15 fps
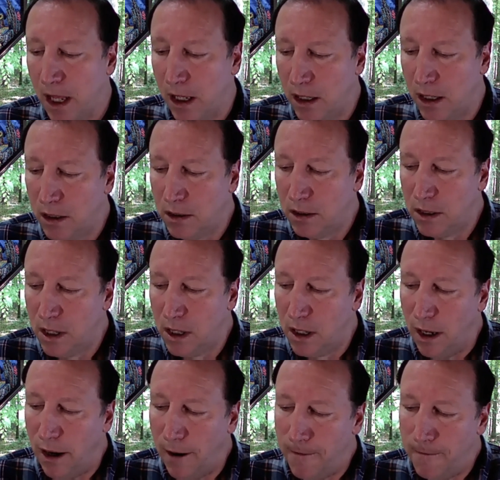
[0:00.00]

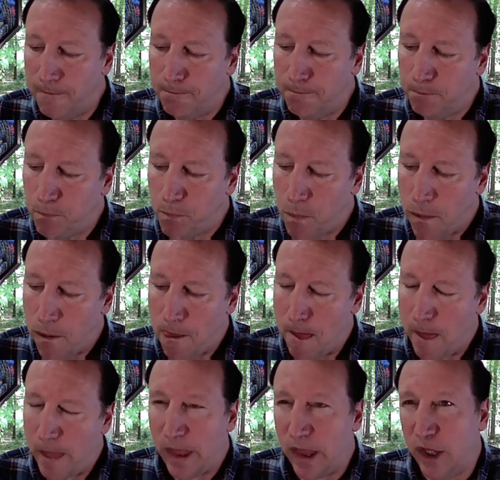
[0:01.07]
Yeah.
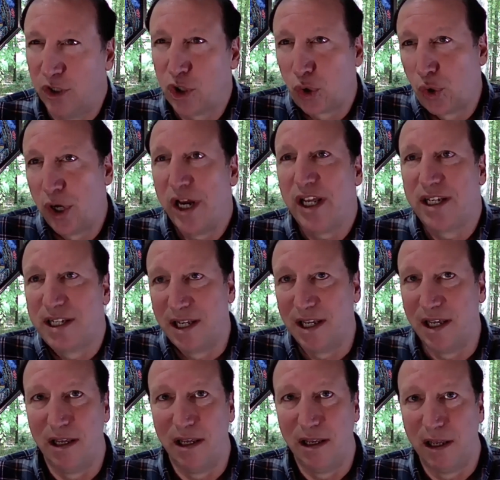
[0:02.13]
The
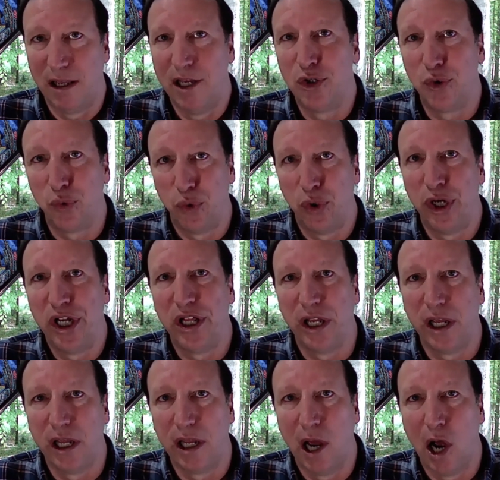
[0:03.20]
Trinity is
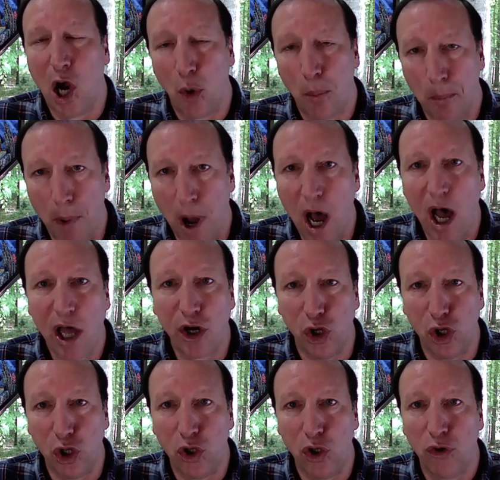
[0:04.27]
really our
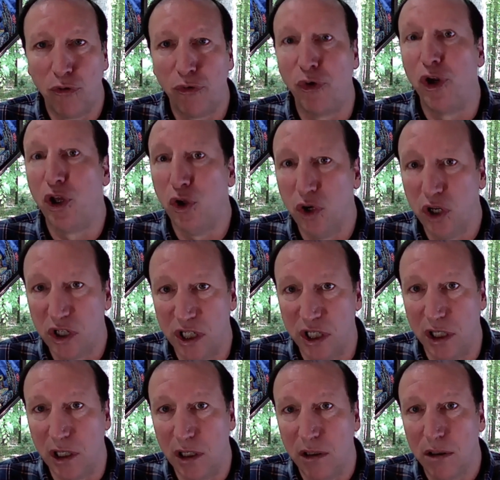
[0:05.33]
model for
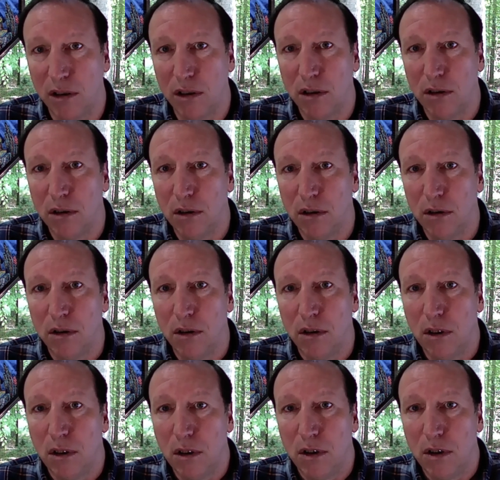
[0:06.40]
unity.
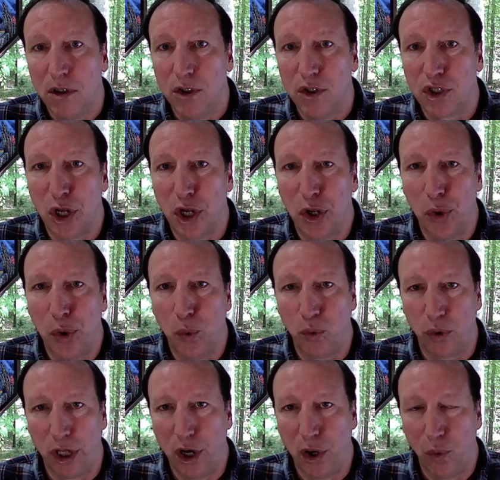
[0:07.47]
So,
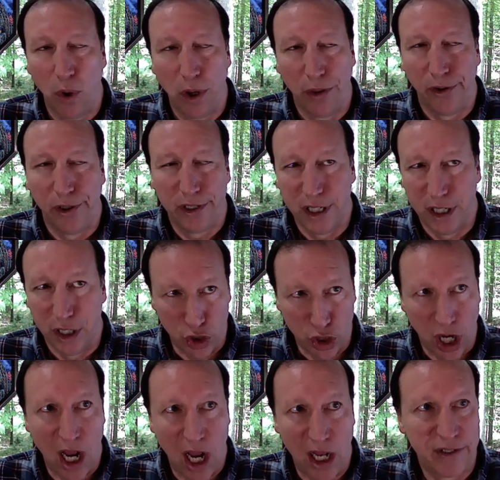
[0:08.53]
you know, whether it's in
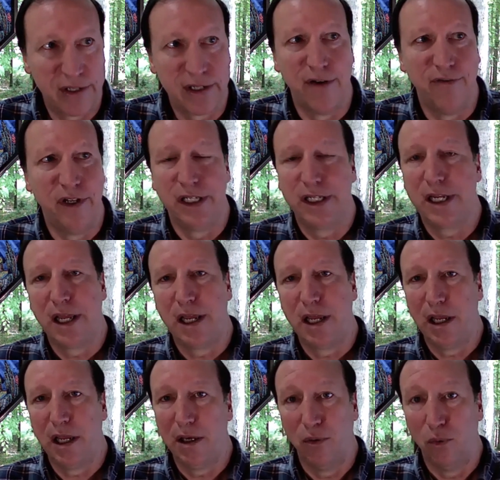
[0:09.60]
John
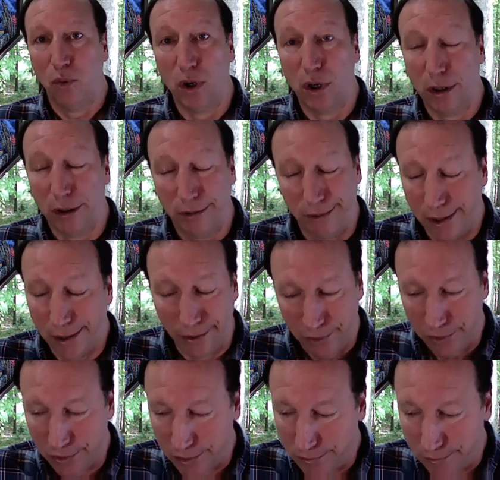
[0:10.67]
17 or, you know,
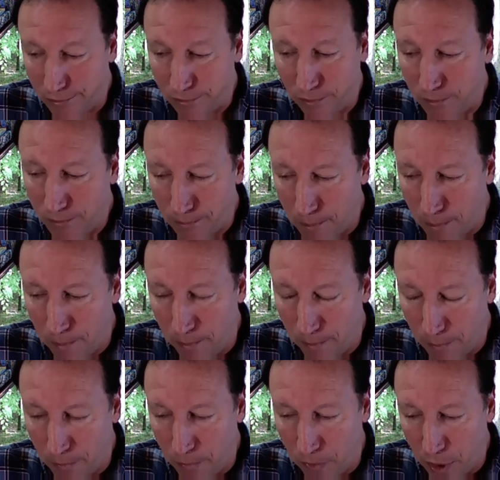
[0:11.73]

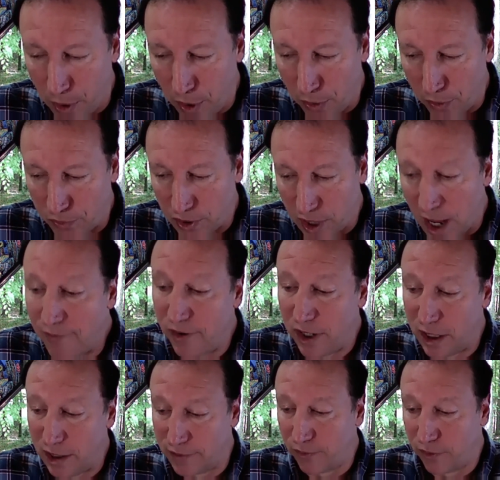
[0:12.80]
there's
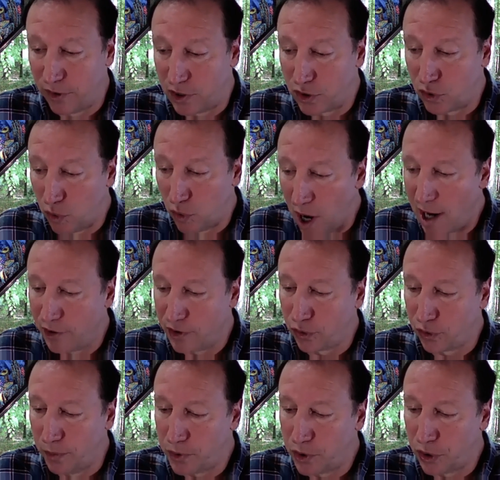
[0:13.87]
evidence for this throughout
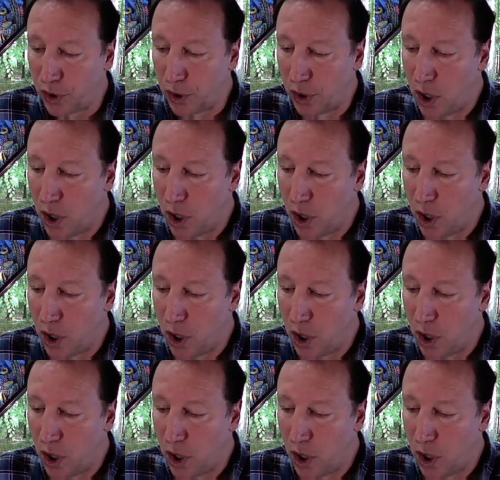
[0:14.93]
Scripture,